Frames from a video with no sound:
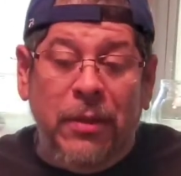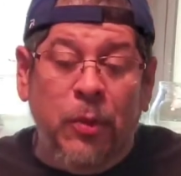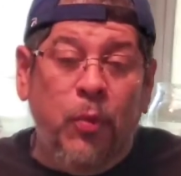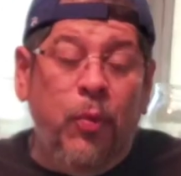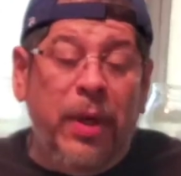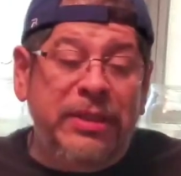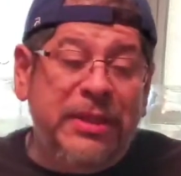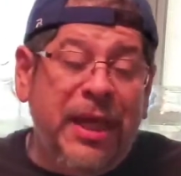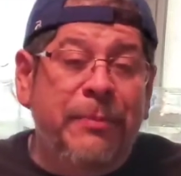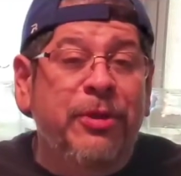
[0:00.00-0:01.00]
and what
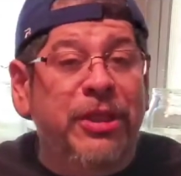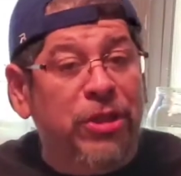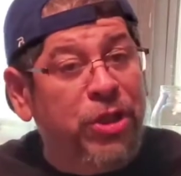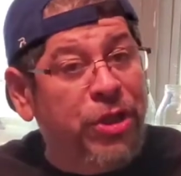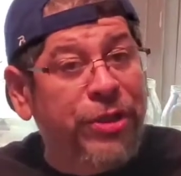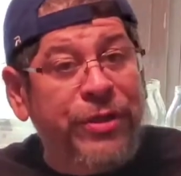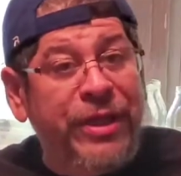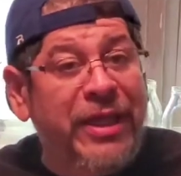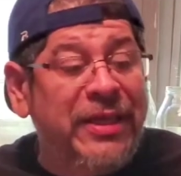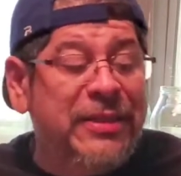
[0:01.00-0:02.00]
time of the year
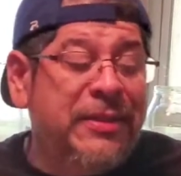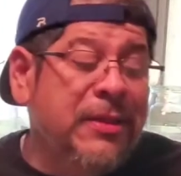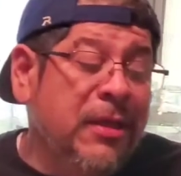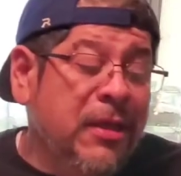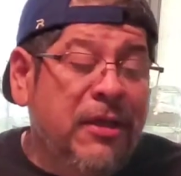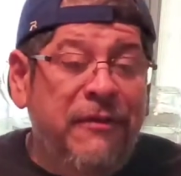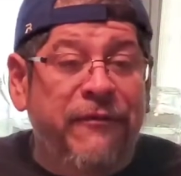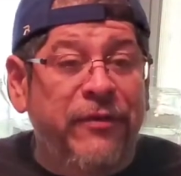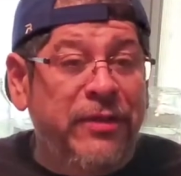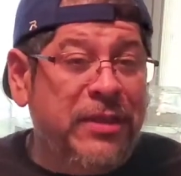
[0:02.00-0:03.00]
is.
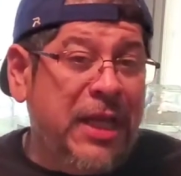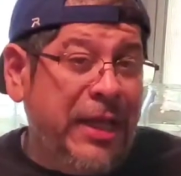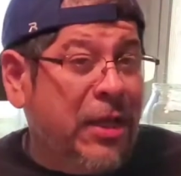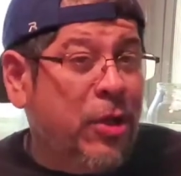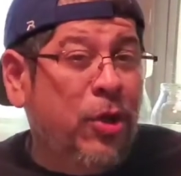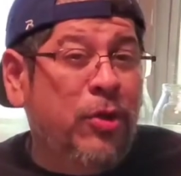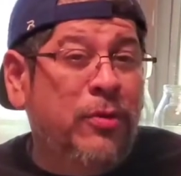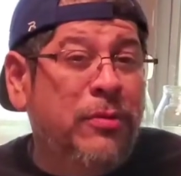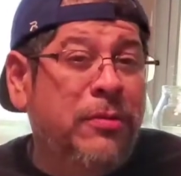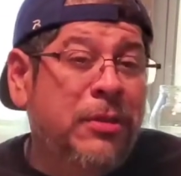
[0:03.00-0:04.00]
If it's kind of
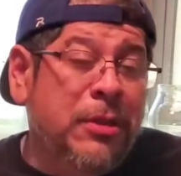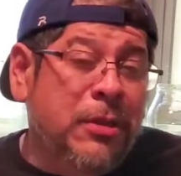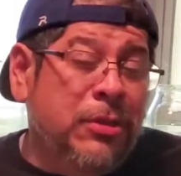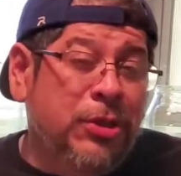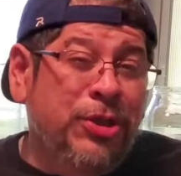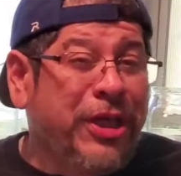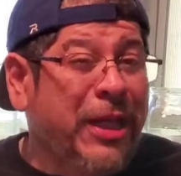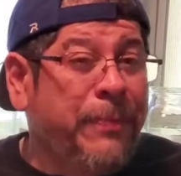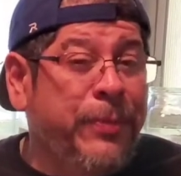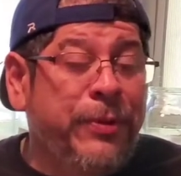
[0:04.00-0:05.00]
cold, you
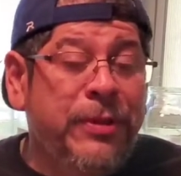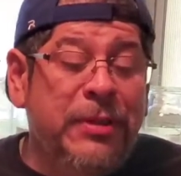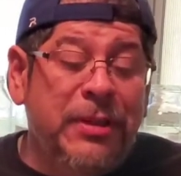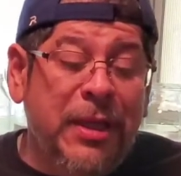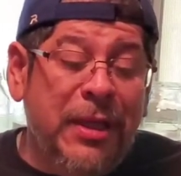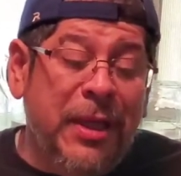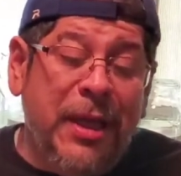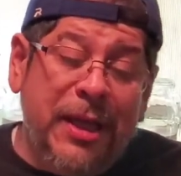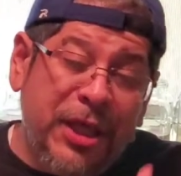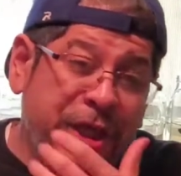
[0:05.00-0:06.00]
gotta put
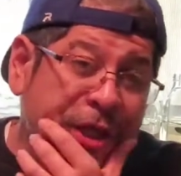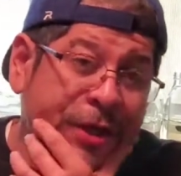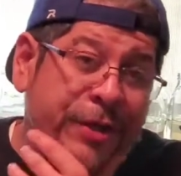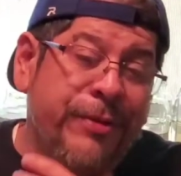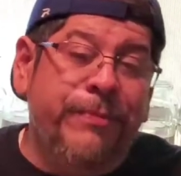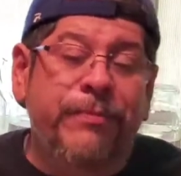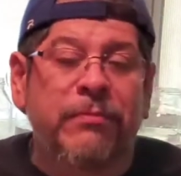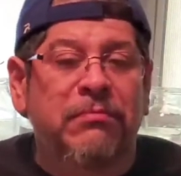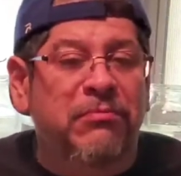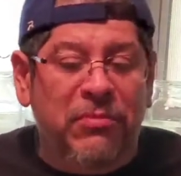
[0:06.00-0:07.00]
a heater,
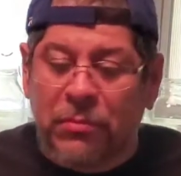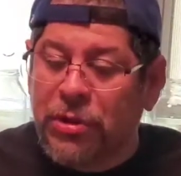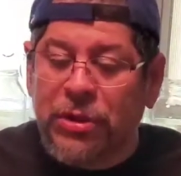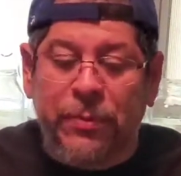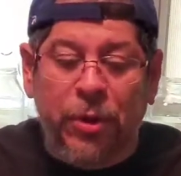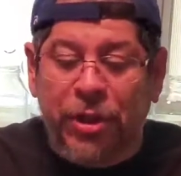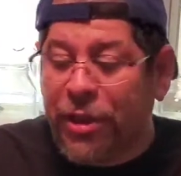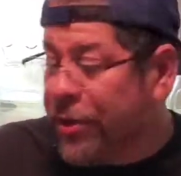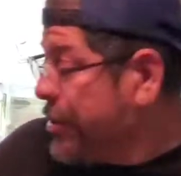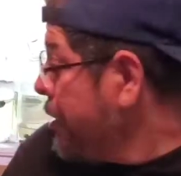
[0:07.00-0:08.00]
small
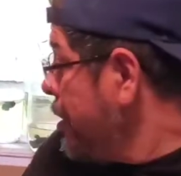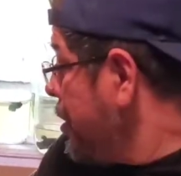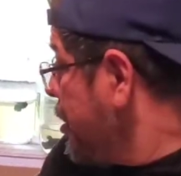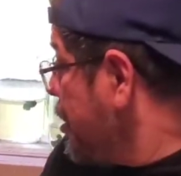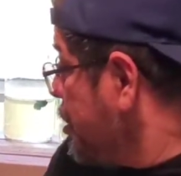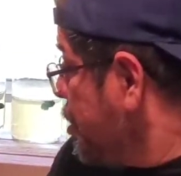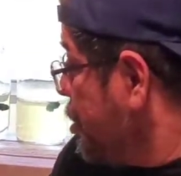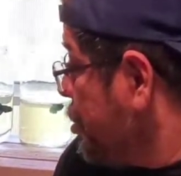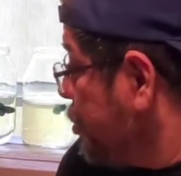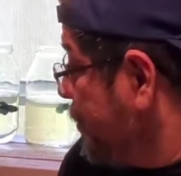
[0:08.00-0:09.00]
heater,
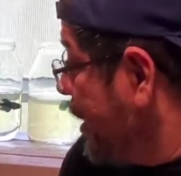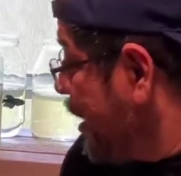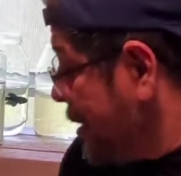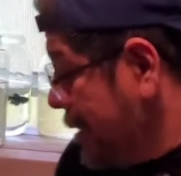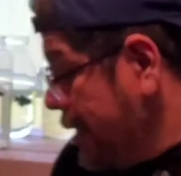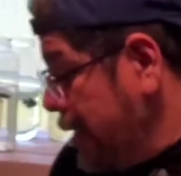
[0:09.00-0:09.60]
not too big,